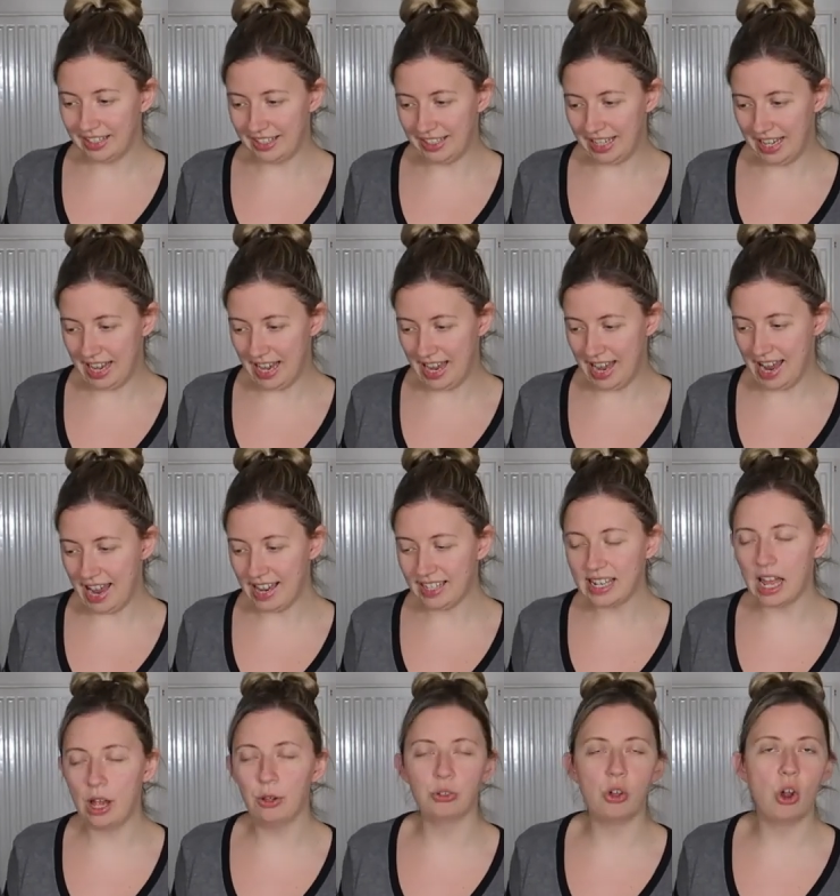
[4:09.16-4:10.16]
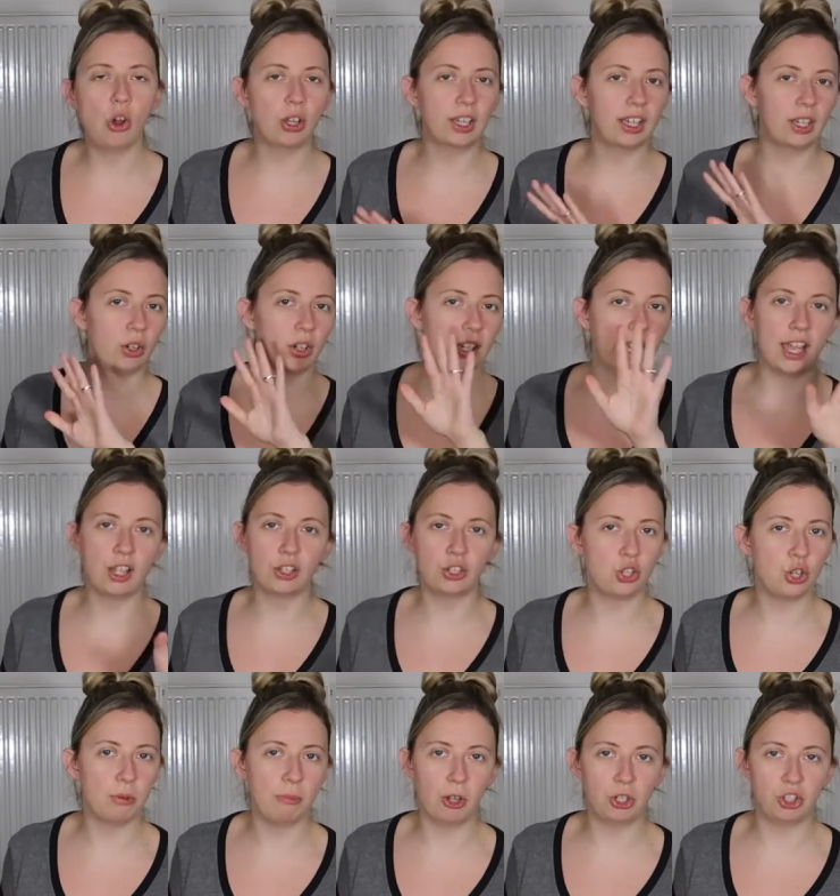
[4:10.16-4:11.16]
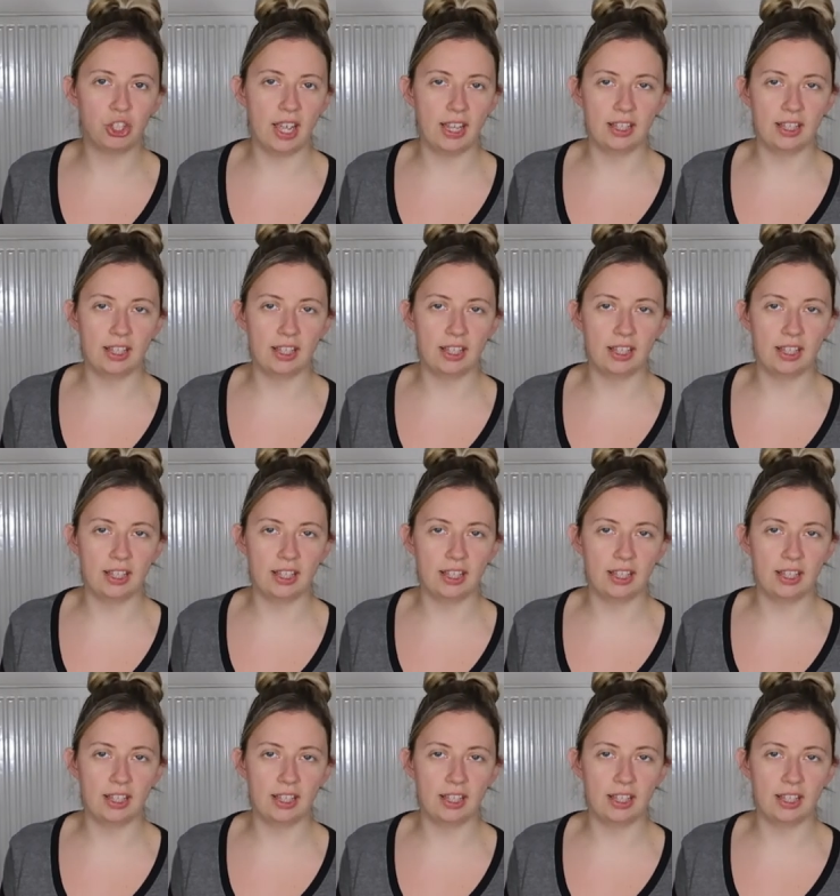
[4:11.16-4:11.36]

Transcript: Yes, I'll not get too much